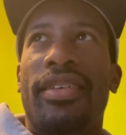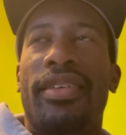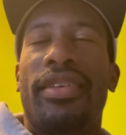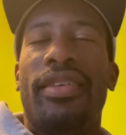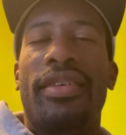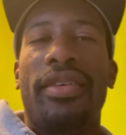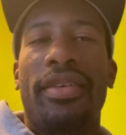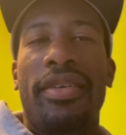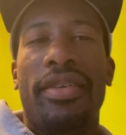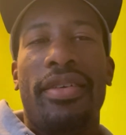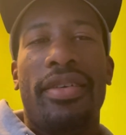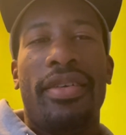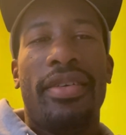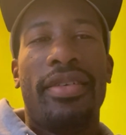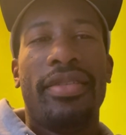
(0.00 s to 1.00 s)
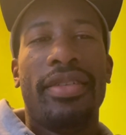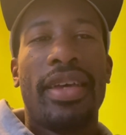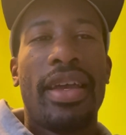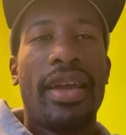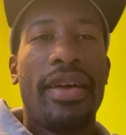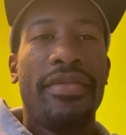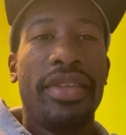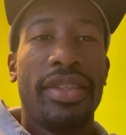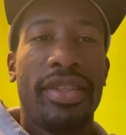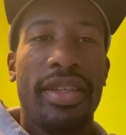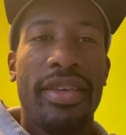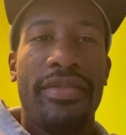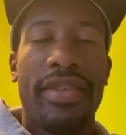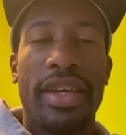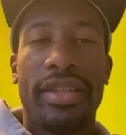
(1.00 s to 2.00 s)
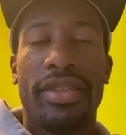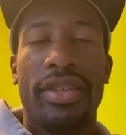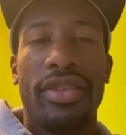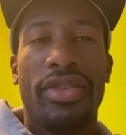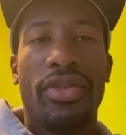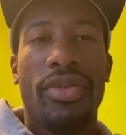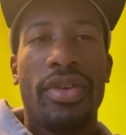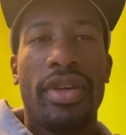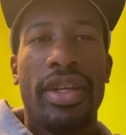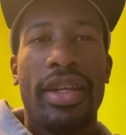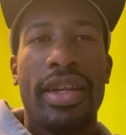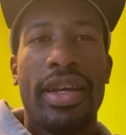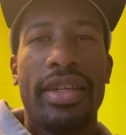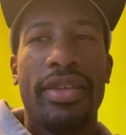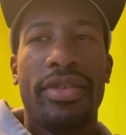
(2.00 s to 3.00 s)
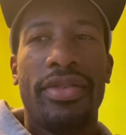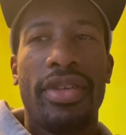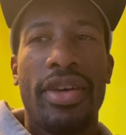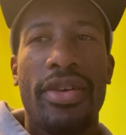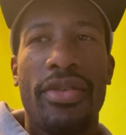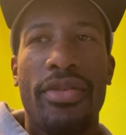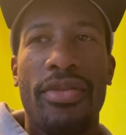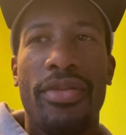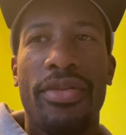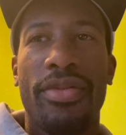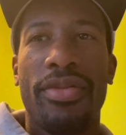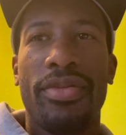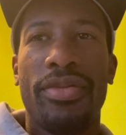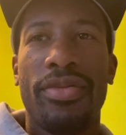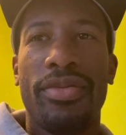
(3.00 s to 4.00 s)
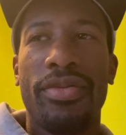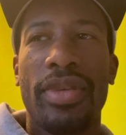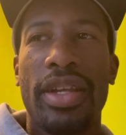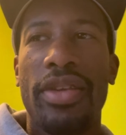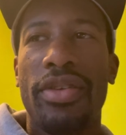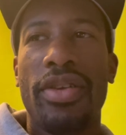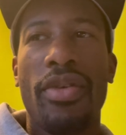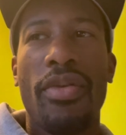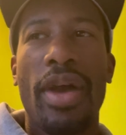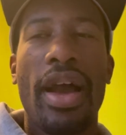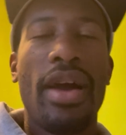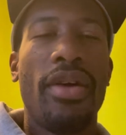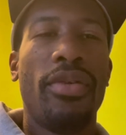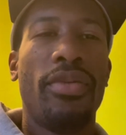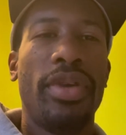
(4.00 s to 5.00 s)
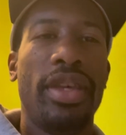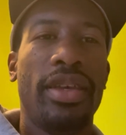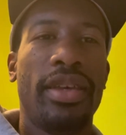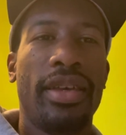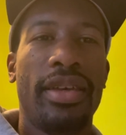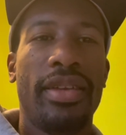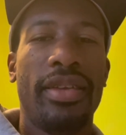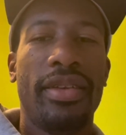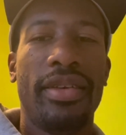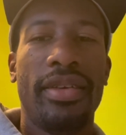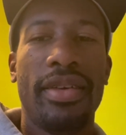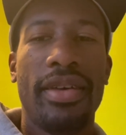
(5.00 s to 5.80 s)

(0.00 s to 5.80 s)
that obviously affects the tour, and I don't know how we can